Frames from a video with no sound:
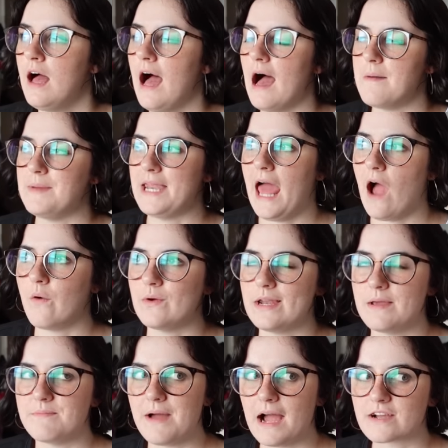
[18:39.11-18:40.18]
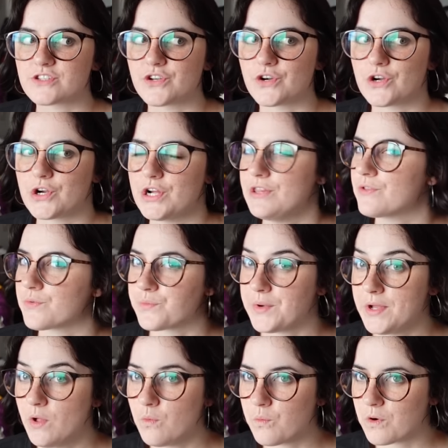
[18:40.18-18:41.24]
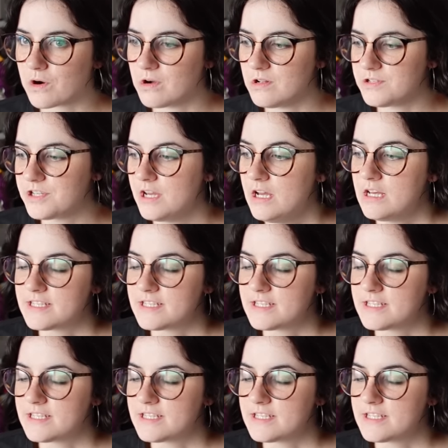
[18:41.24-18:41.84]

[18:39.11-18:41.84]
um, and how it impacts her in the real world.